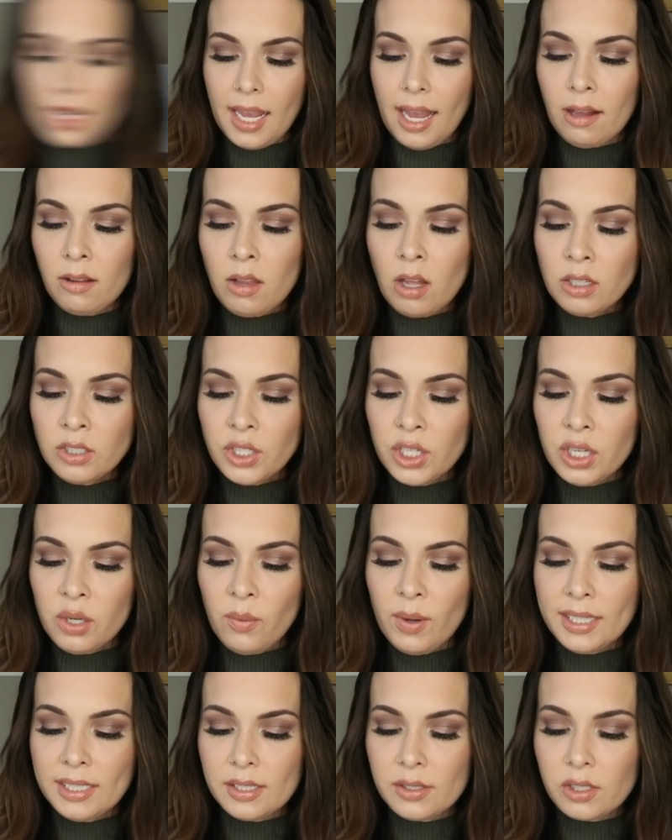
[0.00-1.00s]
How long did
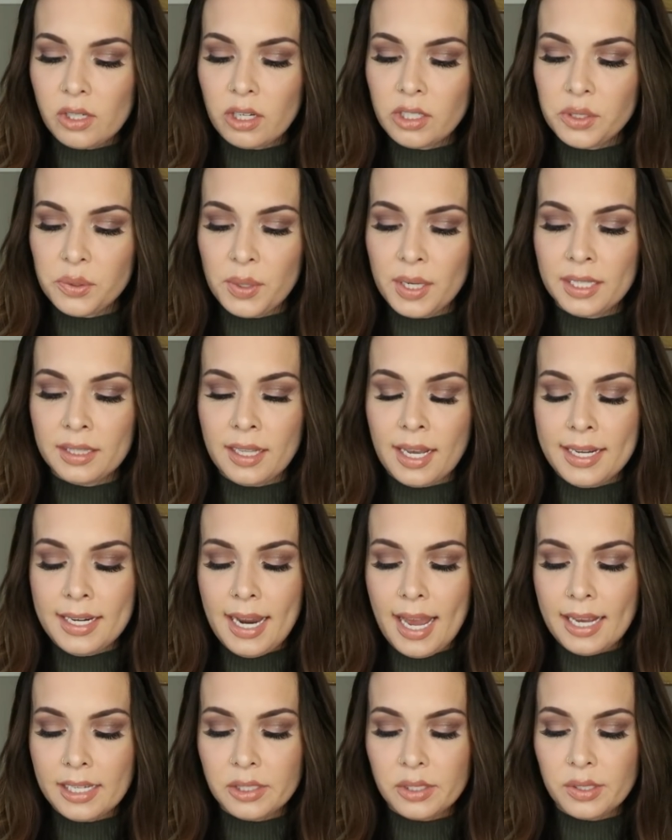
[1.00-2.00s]
you wait to start doing
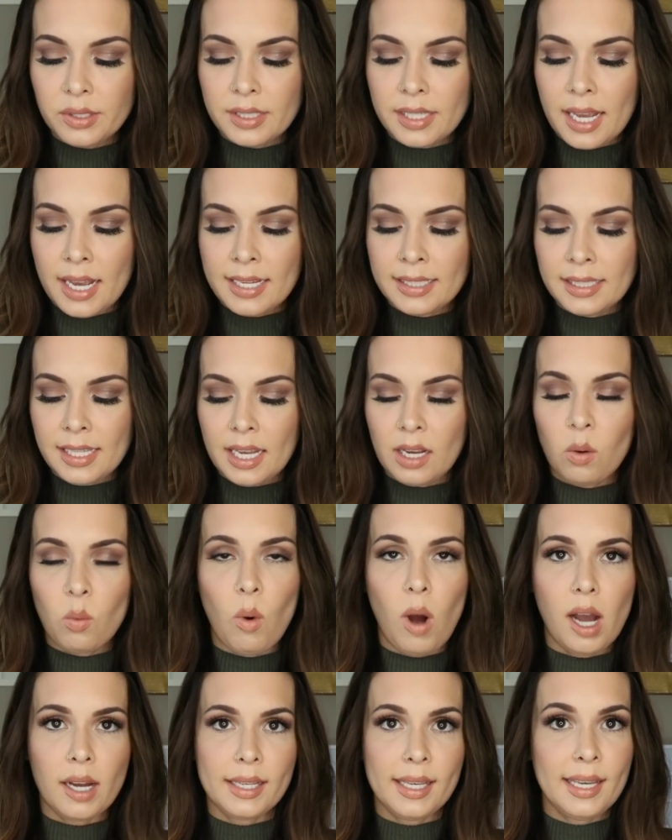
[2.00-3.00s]
light exercise like
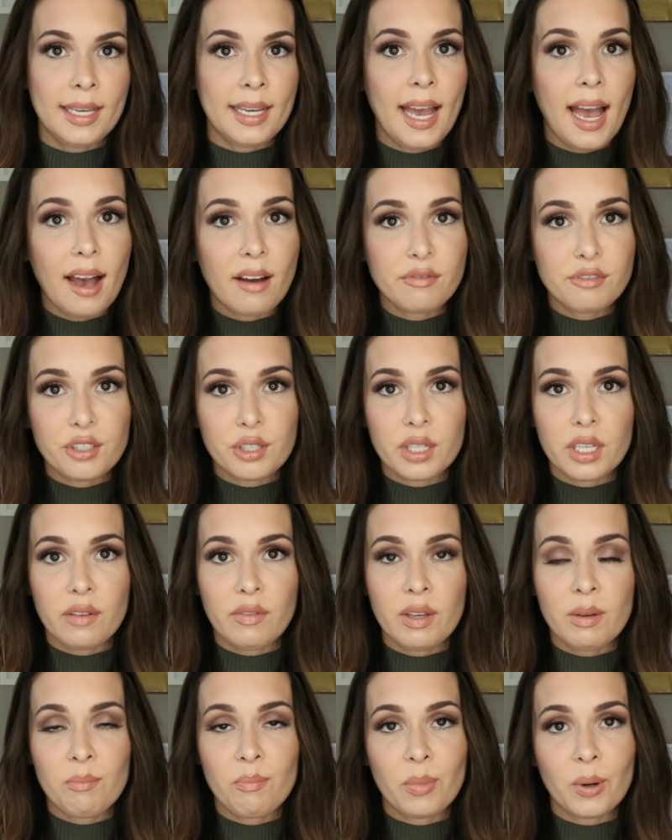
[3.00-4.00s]
walking after
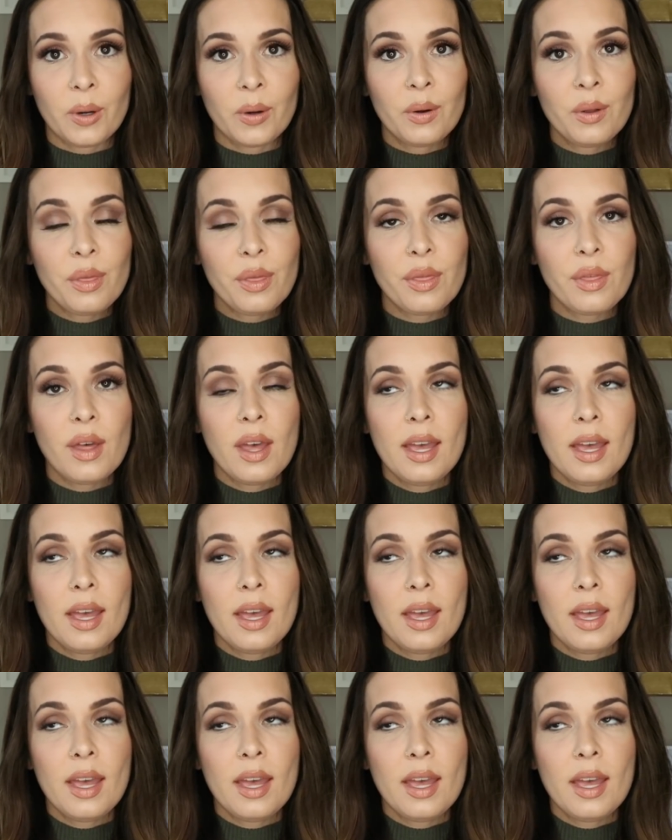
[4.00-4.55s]
giving birth?